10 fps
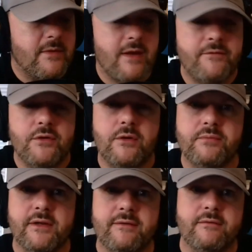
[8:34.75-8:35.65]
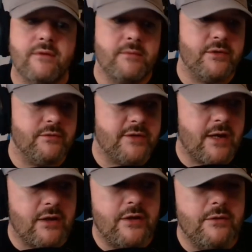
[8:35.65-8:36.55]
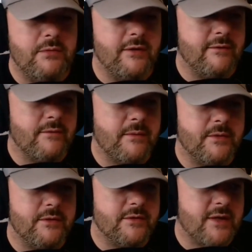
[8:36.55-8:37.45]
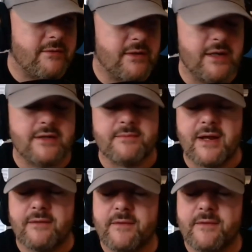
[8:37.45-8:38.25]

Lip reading: If you don't believe in Rome Odunze, or you do believe in Rome Odunze, it really doesn't matter.